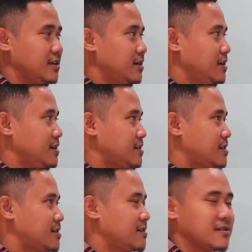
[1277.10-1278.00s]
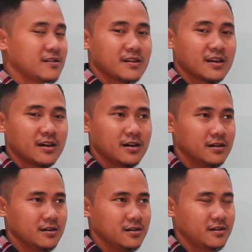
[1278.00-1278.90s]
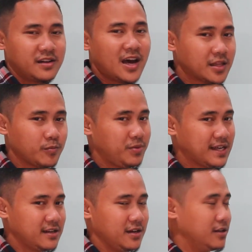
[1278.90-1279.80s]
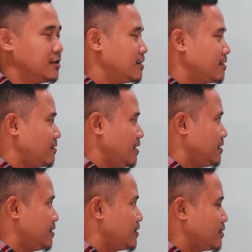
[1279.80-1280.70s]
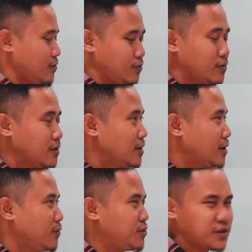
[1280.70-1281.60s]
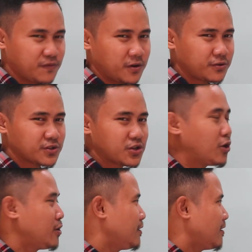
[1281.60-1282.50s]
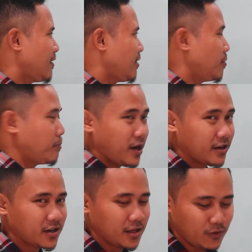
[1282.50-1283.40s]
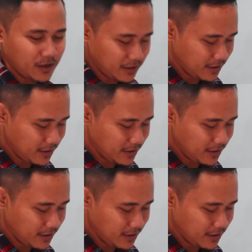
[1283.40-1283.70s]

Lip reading: is not a big deal, right? So you should focus on the parallel one,